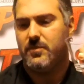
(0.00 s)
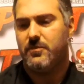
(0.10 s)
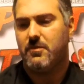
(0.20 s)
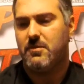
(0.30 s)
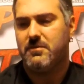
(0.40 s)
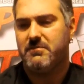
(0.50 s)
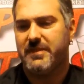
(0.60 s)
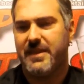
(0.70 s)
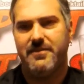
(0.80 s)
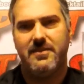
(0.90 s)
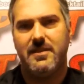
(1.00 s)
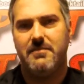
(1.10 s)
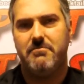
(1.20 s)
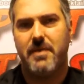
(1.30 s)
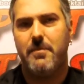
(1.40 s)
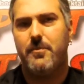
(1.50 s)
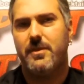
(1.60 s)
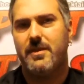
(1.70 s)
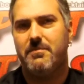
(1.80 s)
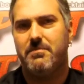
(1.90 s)
Strong, nasty,
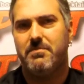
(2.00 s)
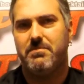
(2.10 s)
peppery